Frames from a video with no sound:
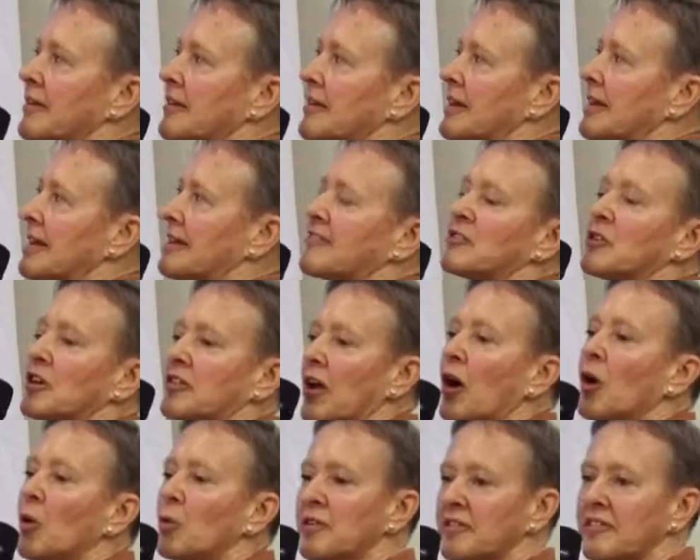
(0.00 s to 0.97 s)
it's not
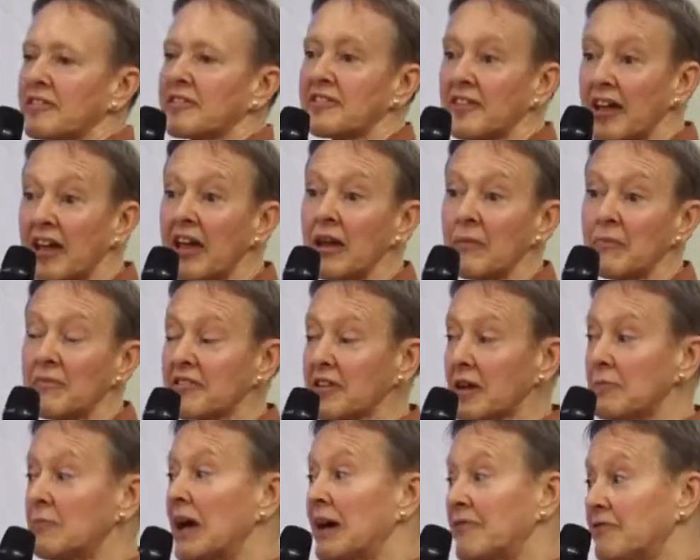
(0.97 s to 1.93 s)
always the same.
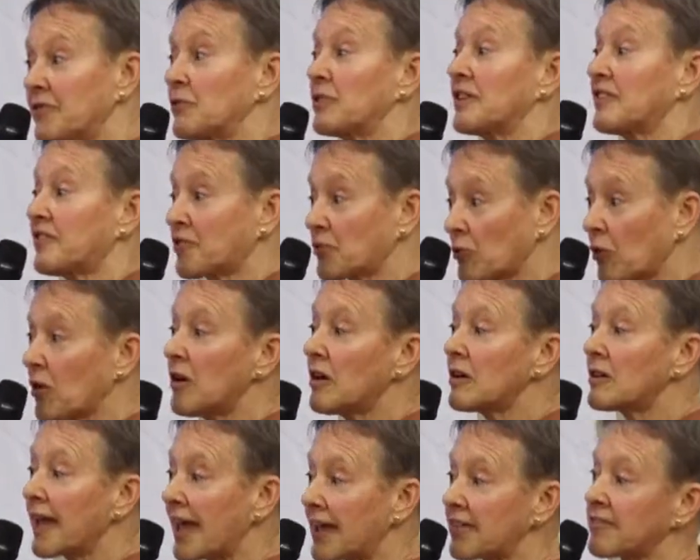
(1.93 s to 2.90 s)
Some have very
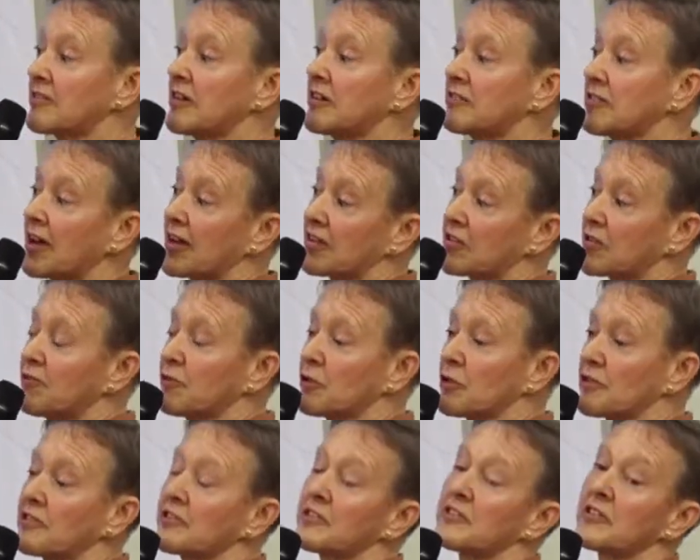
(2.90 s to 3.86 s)
strong SEA task
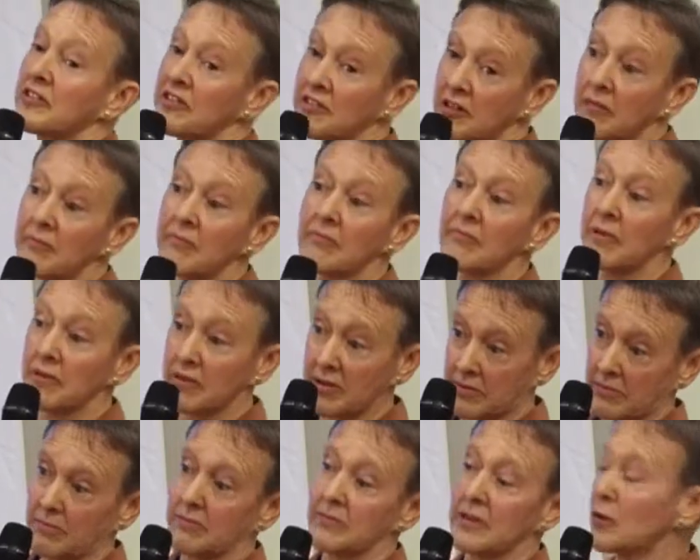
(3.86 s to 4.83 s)
forces and some
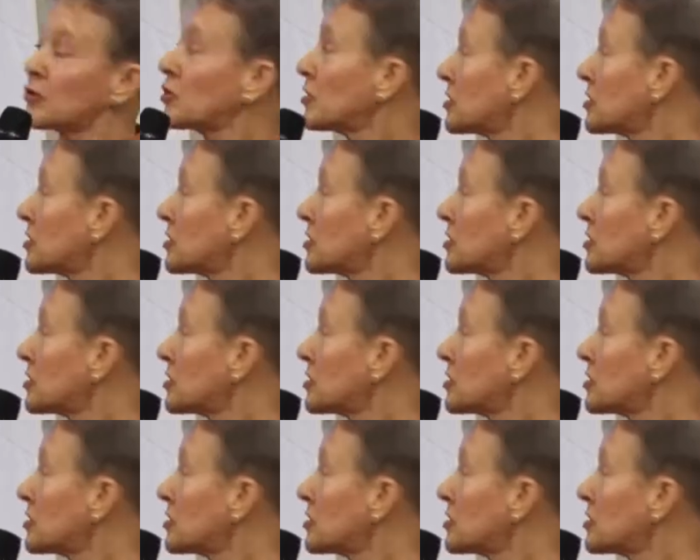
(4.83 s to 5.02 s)
local